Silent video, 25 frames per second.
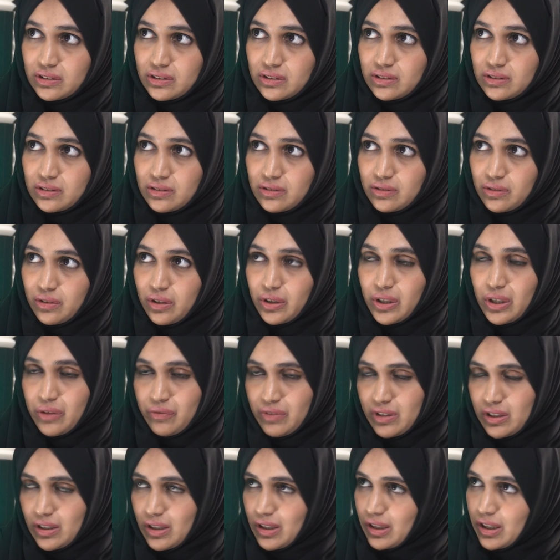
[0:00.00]
Okay, we
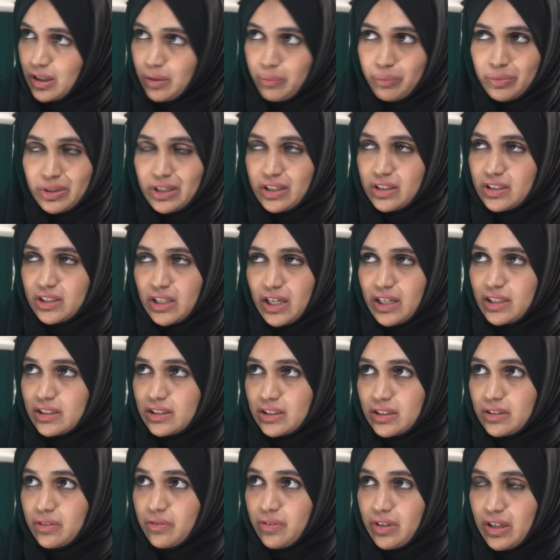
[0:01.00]
did a complete site
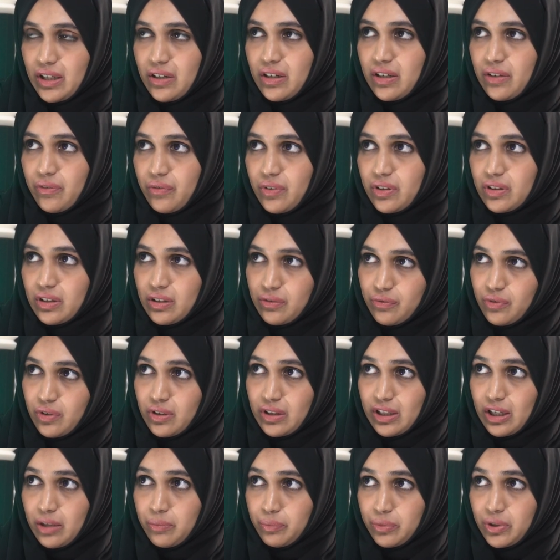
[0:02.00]
survey and everything for
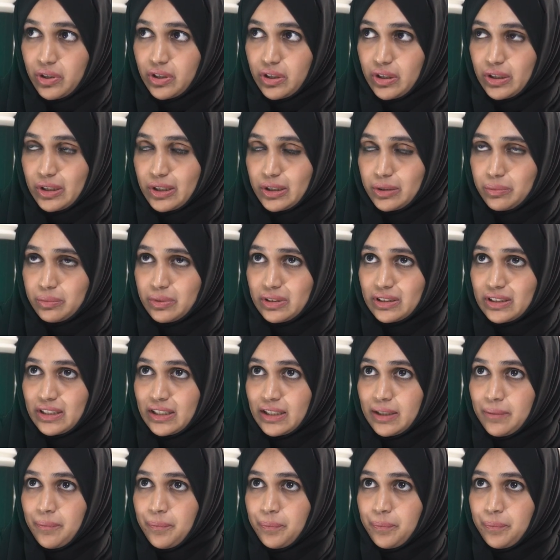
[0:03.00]
that particular building.